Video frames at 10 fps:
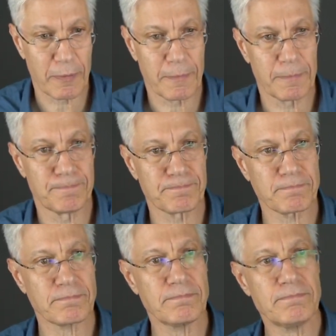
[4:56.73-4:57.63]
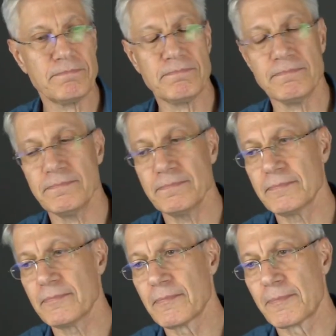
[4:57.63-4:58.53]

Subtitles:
Nothing is said.